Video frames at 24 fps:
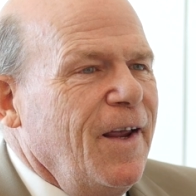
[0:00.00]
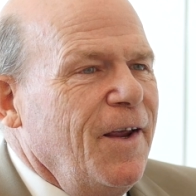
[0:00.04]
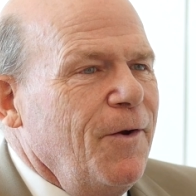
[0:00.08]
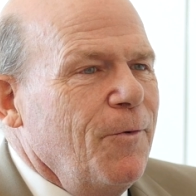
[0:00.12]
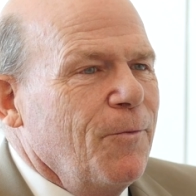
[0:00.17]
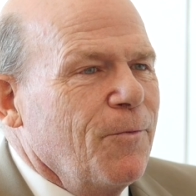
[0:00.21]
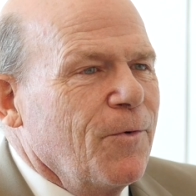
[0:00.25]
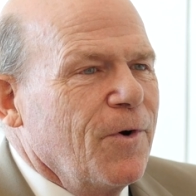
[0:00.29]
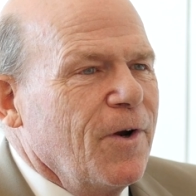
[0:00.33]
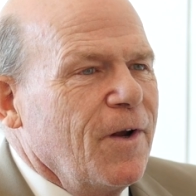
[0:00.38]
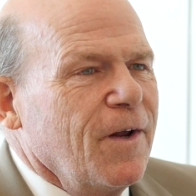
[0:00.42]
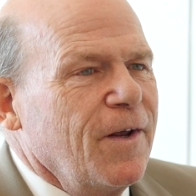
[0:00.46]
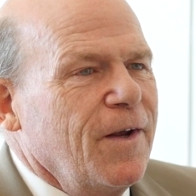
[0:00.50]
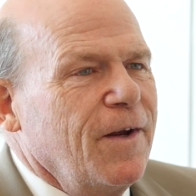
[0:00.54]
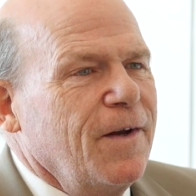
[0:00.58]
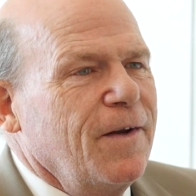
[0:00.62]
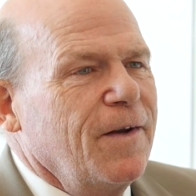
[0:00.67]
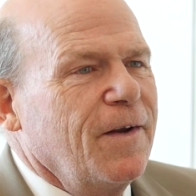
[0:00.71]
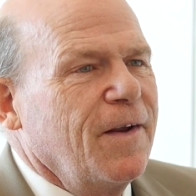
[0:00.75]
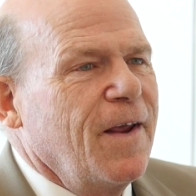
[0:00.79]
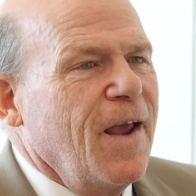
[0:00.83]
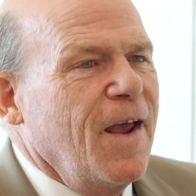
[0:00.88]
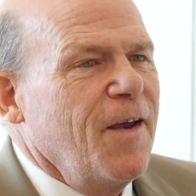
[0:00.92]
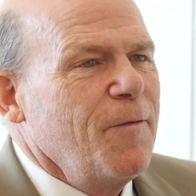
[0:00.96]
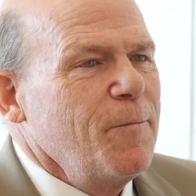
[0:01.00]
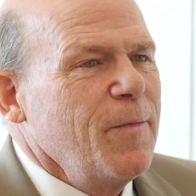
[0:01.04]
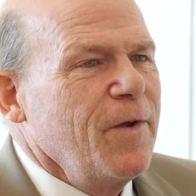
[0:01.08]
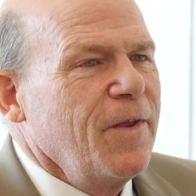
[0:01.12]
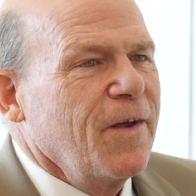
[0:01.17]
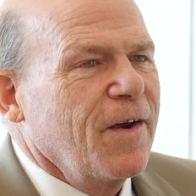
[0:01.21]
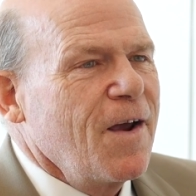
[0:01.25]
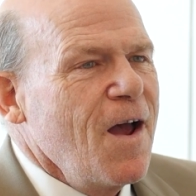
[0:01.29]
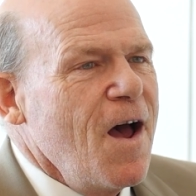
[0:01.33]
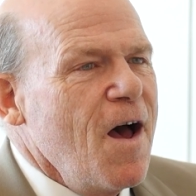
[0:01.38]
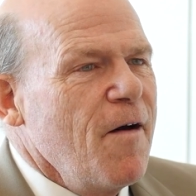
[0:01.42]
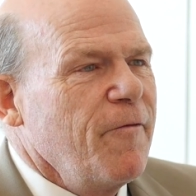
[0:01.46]
he really gave me
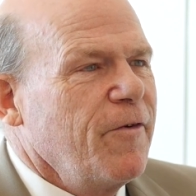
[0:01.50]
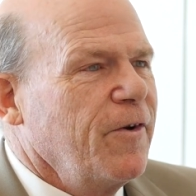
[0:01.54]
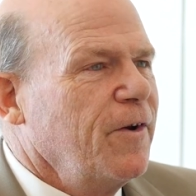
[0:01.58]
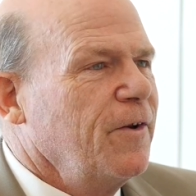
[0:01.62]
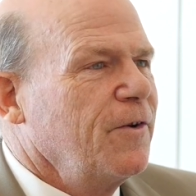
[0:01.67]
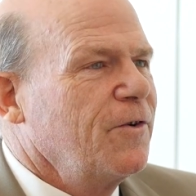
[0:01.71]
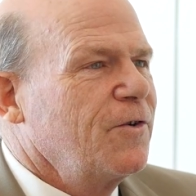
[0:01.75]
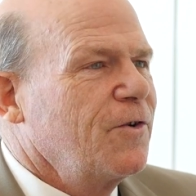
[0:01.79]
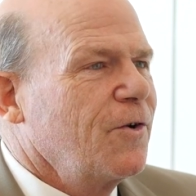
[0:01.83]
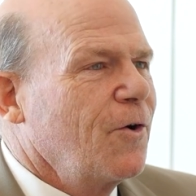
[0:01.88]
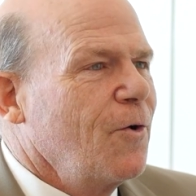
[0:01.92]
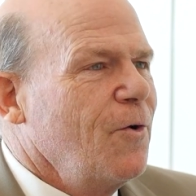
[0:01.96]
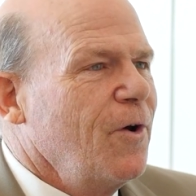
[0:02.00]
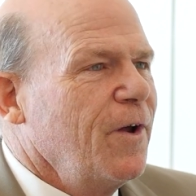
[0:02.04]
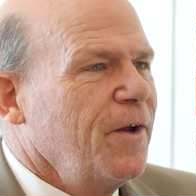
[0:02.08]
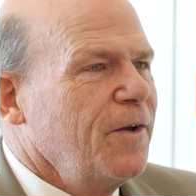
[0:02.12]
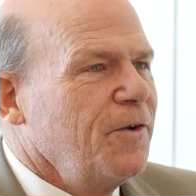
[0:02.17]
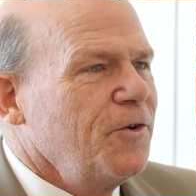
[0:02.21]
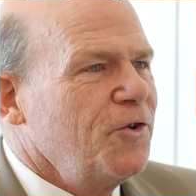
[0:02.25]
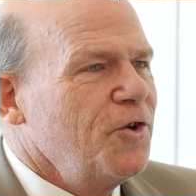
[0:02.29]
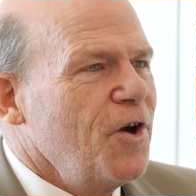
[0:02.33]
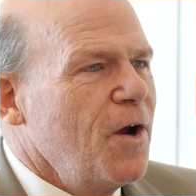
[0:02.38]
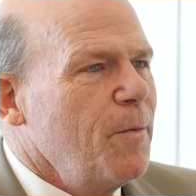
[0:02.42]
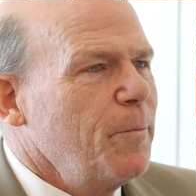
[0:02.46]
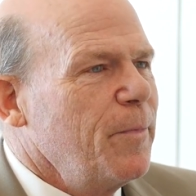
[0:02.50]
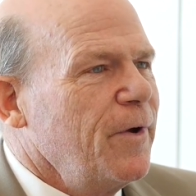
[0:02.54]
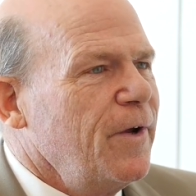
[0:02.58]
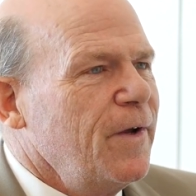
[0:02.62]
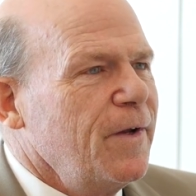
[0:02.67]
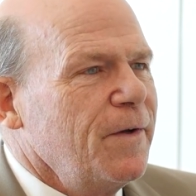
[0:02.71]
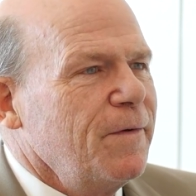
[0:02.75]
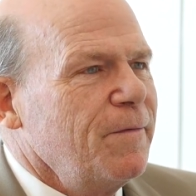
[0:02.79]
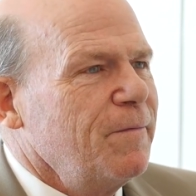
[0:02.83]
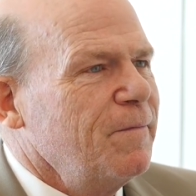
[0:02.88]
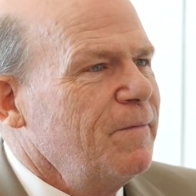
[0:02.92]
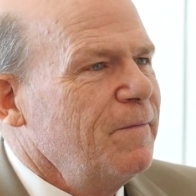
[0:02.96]
the confidence to go ahead and jump
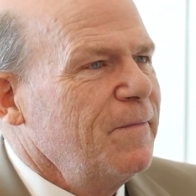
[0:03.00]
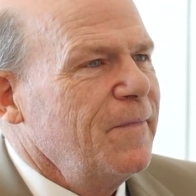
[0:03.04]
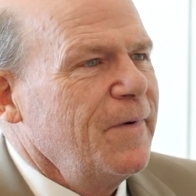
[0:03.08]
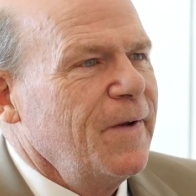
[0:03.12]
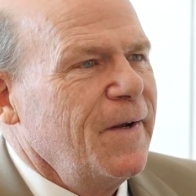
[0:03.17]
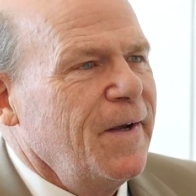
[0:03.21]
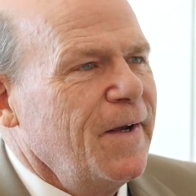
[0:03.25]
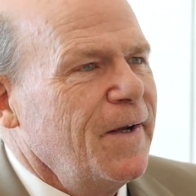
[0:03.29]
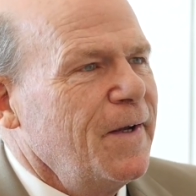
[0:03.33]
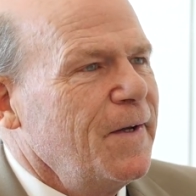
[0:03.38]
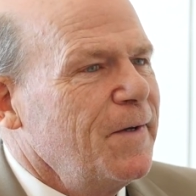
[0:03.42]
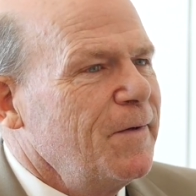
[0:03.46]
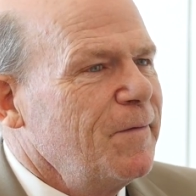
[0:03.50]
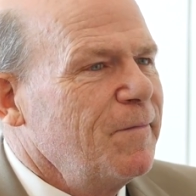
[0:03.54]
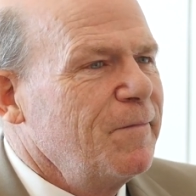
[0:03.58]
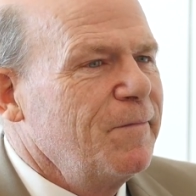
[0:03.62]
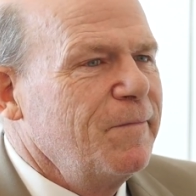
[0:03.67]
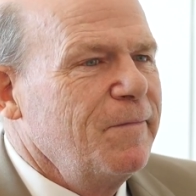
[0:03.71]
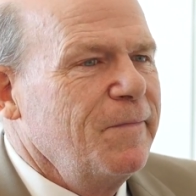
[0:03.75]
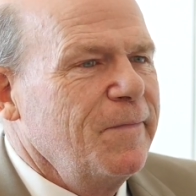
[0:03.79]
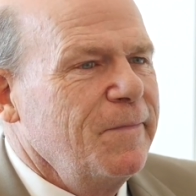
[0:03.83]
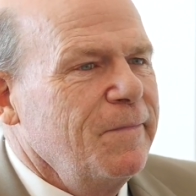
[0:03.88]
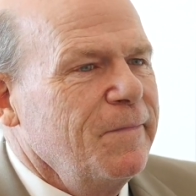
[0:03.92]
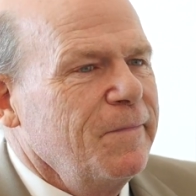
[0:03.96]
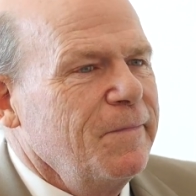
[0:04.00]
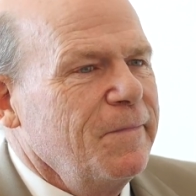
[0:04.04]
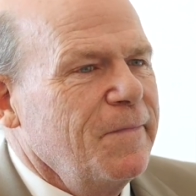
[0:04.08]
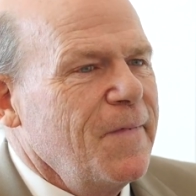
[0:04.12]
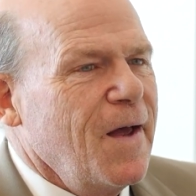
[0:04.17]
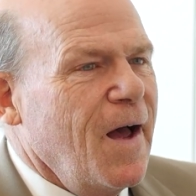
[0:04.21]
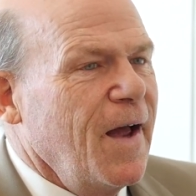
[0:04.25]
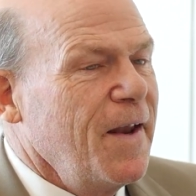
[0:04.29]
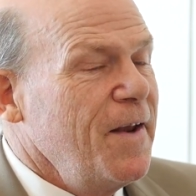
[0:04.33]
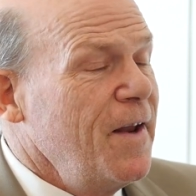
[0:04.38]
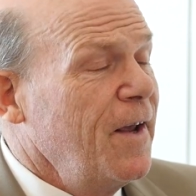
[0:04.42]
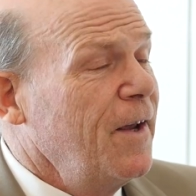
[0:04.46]
in, and
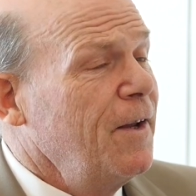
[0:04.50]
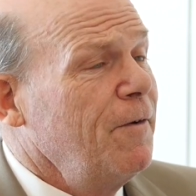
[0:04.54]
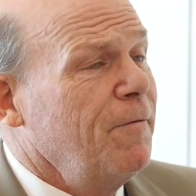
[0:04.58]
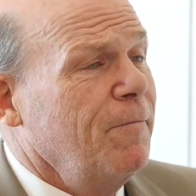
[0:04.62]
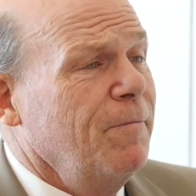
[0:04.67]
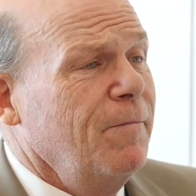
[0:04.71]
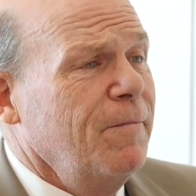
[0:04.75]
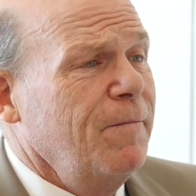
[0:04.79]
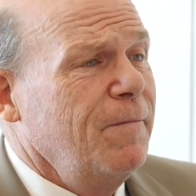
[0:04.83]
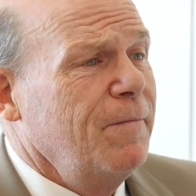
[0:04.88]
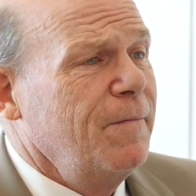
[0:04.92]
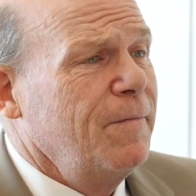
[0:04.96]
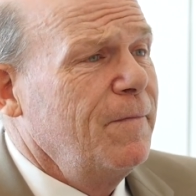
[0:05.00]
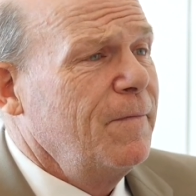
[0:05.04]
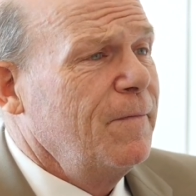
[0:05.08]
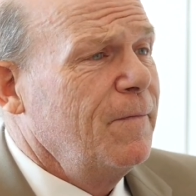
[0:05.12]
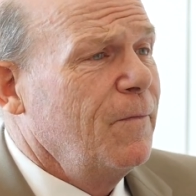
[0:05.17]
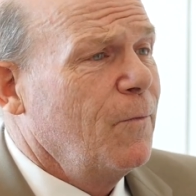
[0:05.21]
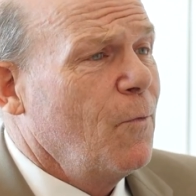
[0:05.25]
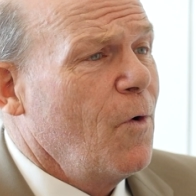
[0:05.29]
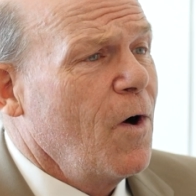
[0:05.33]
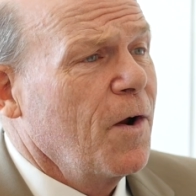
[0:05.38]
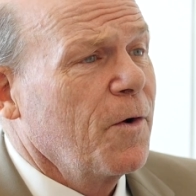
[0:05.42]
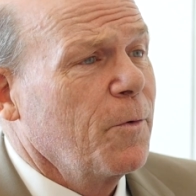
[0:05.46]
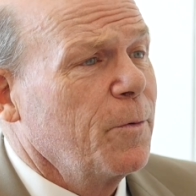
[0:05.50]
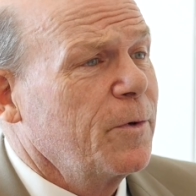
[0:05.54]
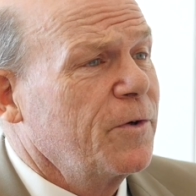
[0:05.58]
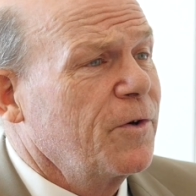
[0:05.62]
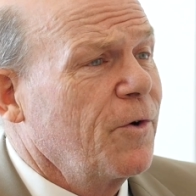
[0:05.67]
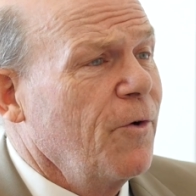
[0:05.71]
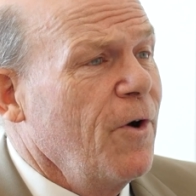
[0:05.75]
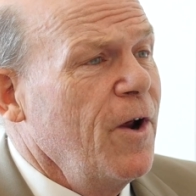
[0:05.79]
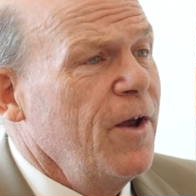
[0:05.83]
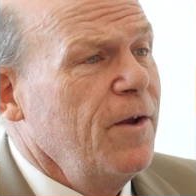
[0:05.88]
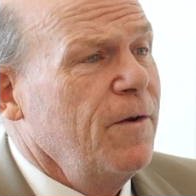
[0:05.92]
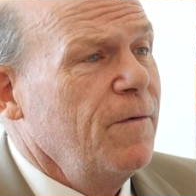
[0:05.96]
I did. Water was
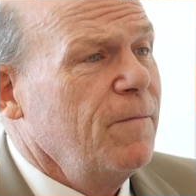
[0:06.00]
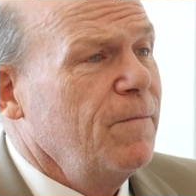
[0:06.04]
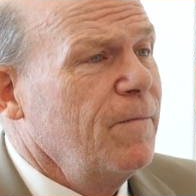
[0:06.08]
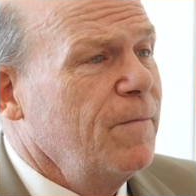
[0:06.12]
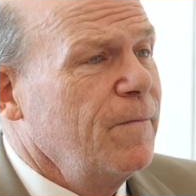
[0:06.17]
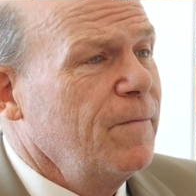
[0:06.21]
great.